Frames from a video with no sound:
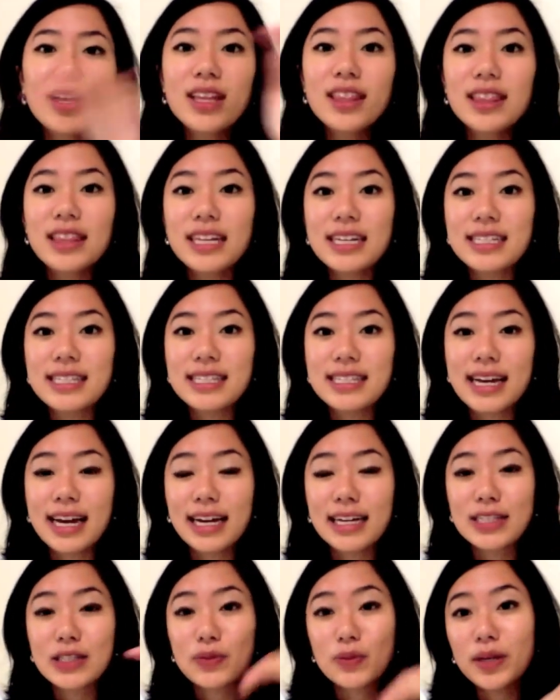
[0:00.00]
this
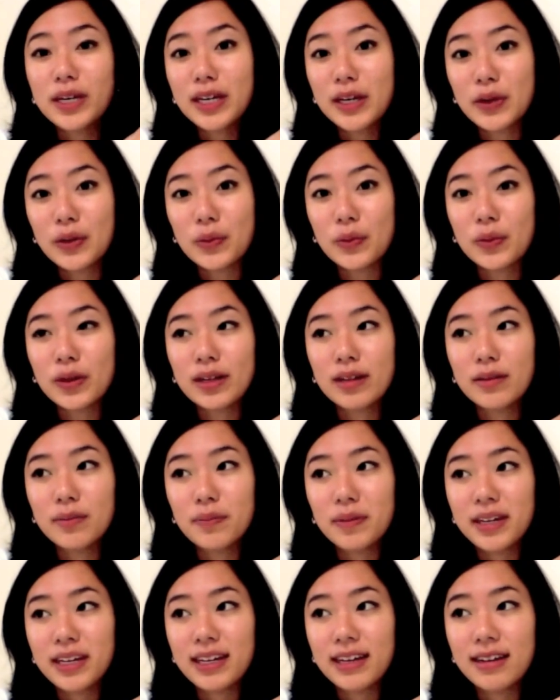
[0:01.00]
next week will
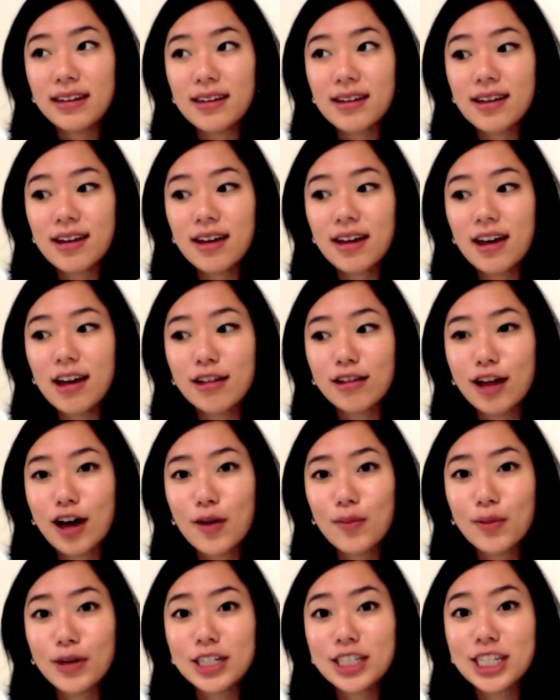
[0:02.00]
be a
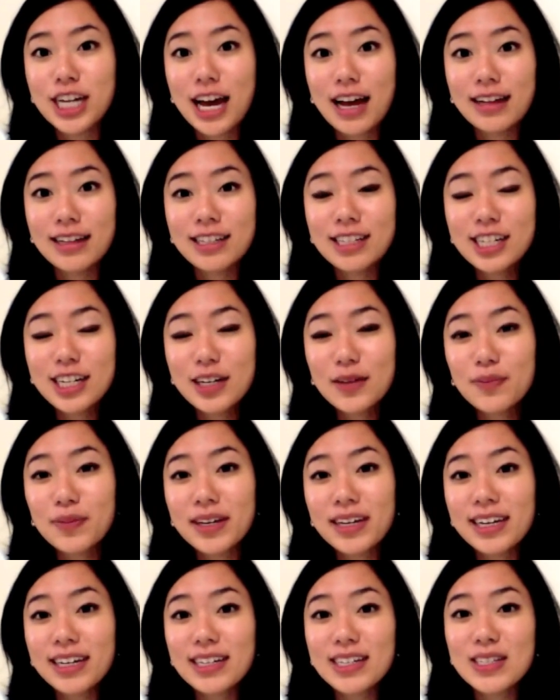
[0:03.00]
lot more challenging
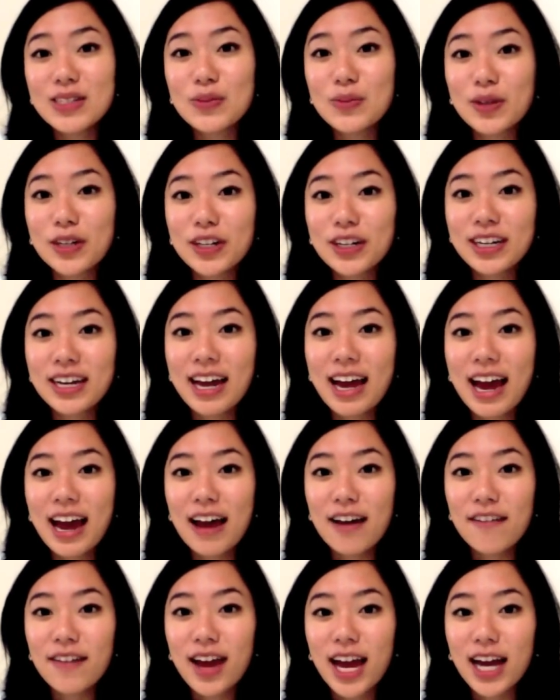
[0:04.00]
because we're going to
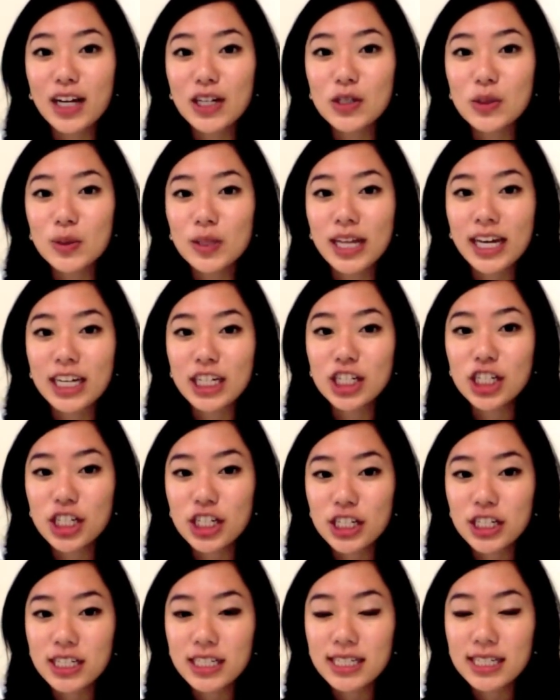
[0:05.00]
have actual
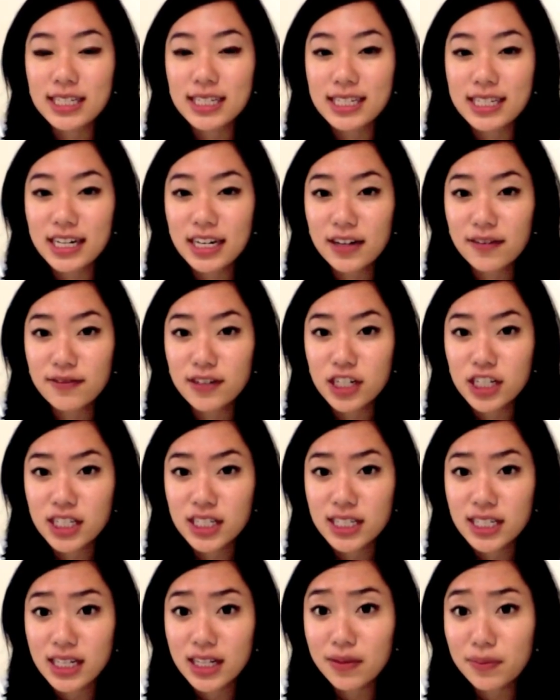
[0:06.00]
lectures instead of
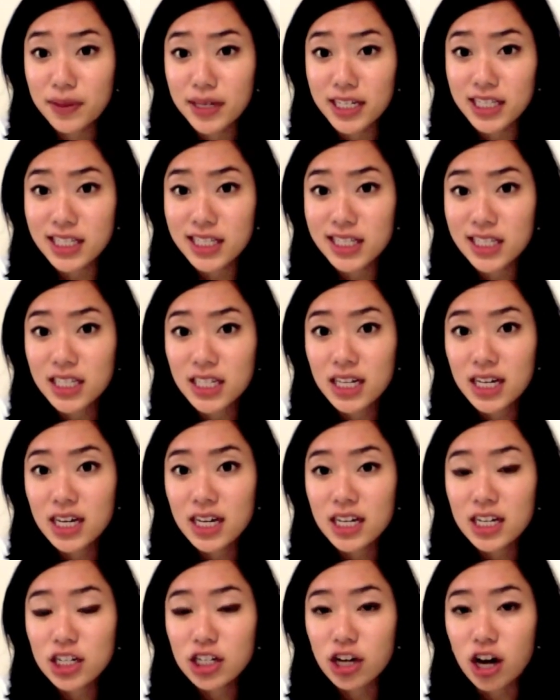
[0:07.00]
just syllabus
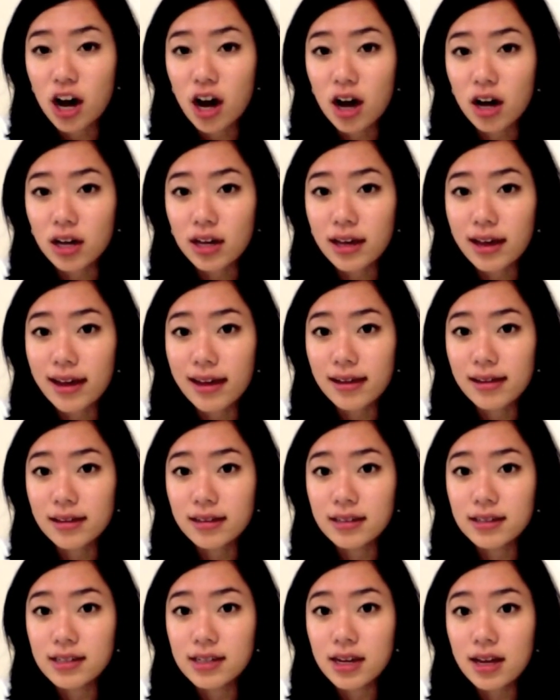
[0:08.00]
talk,
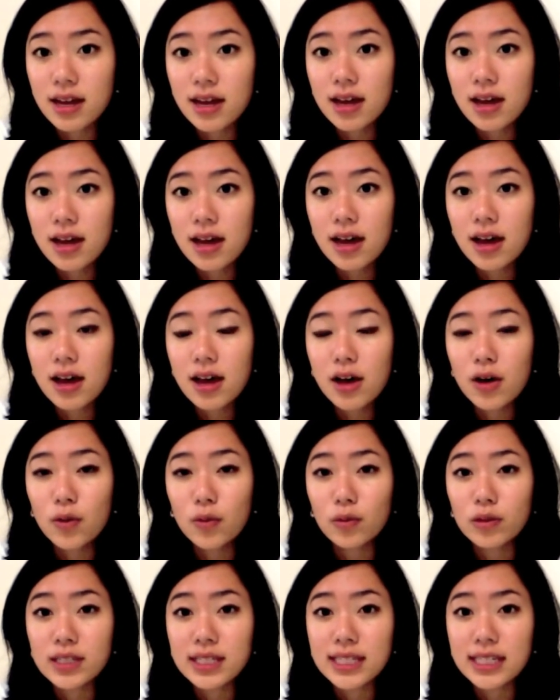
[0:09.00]
and
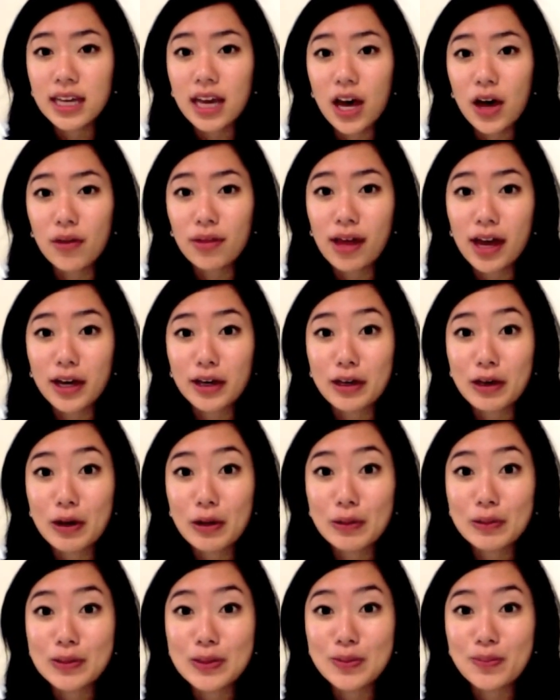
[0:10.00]
we'll see how that
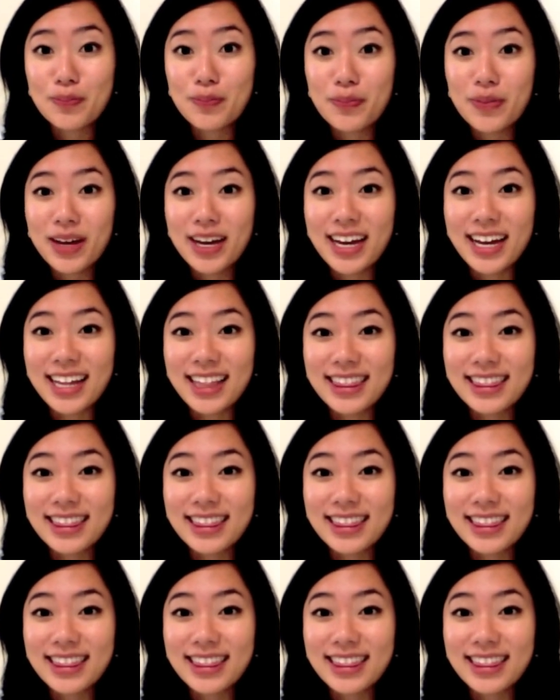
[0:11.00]
goes. But